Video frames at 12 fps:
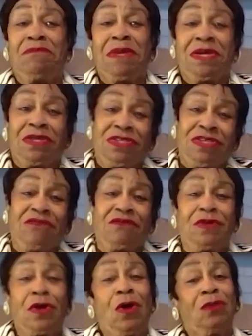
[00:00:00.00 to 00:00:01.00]
meant a
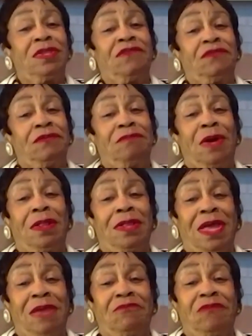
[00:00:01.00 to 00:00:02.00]
different, whole different
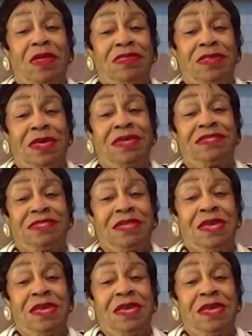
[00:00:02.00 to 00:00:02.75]
ballgame than this.